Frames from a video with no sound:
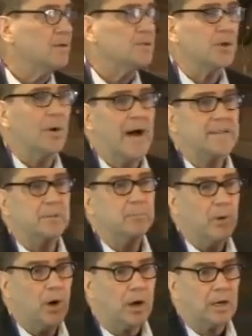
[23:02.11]
So as a
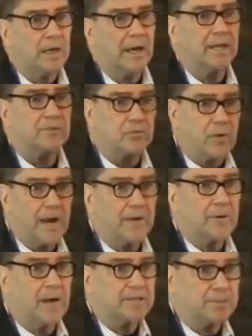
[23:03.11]
book, as a
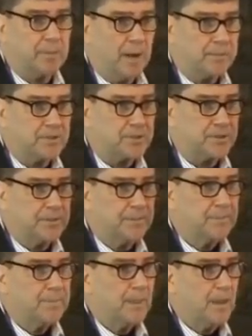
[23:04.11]
writer, as a publisher,
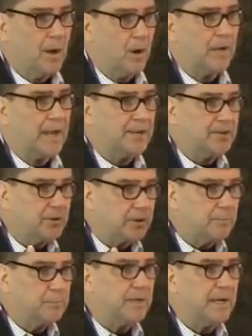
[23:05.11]
okay, you're
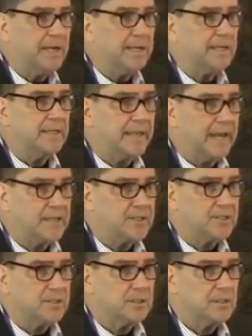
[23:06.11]
competing
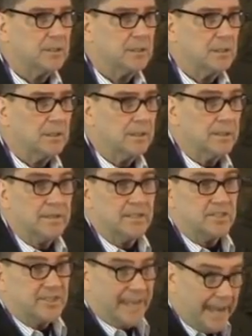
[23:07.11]
against
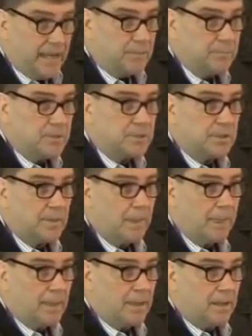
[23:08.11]
these games,
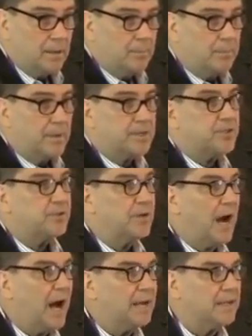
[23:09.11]
but you're
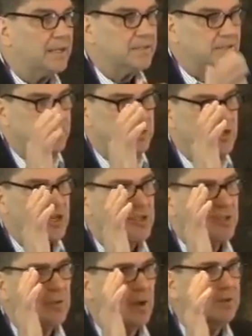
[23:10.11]
not, like the
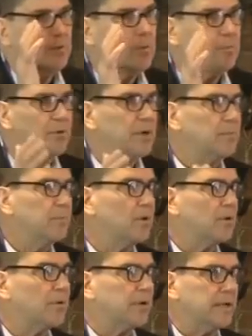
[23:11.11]
decision, do I do a printed
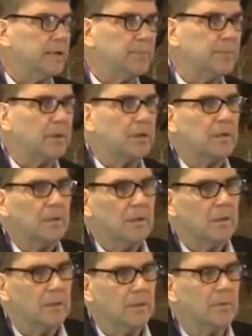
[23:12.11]
book or an e-book
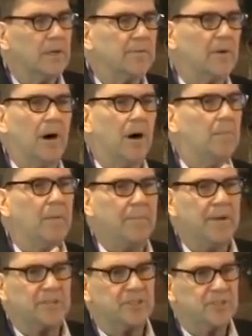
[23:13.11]
or whatever? Oh,
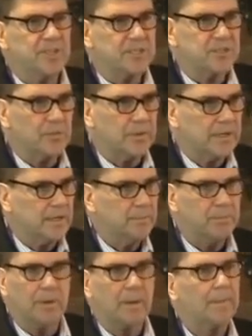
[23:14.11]
maybe I should just do an
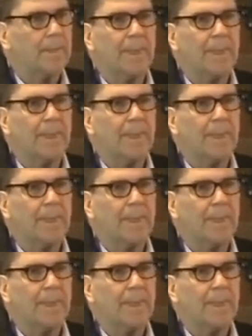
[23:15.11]
e-book.